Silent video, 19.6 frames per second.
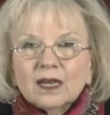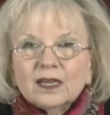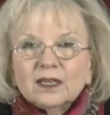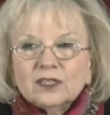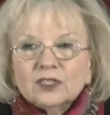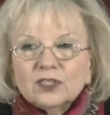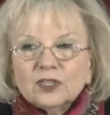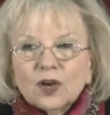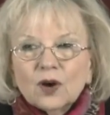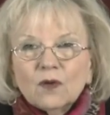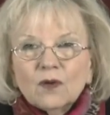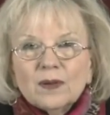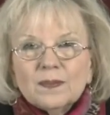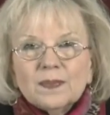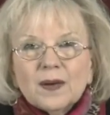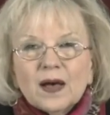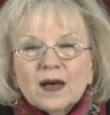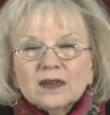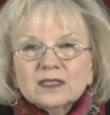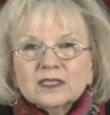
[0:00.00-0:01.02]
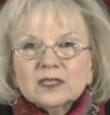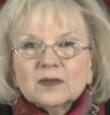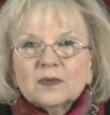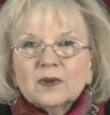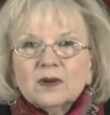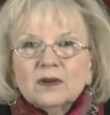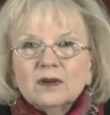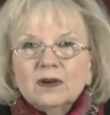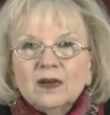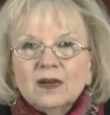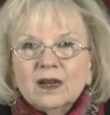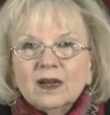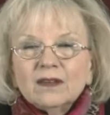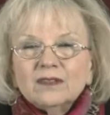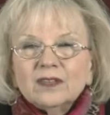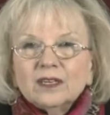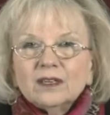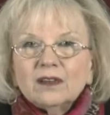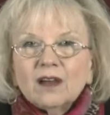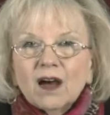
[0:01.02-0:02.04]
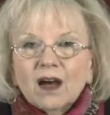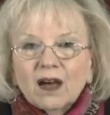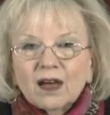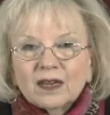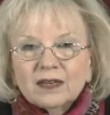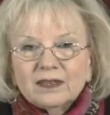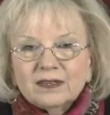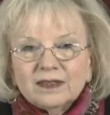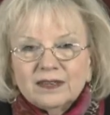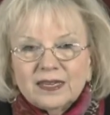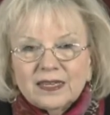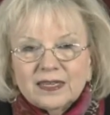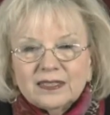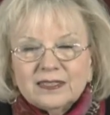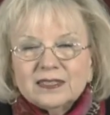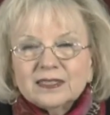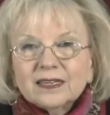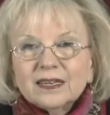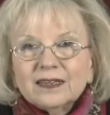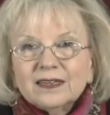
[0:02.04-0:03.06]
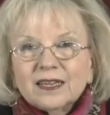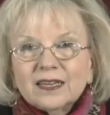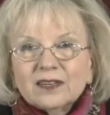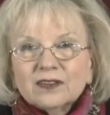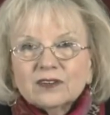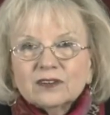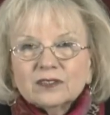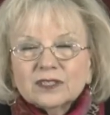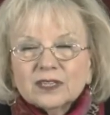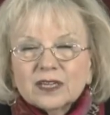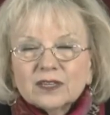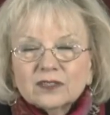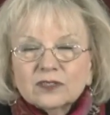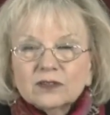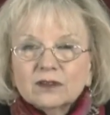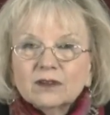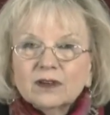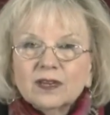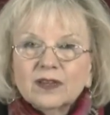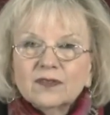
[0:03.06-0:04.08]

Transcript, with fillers: and so impossible that God needs an intercessor.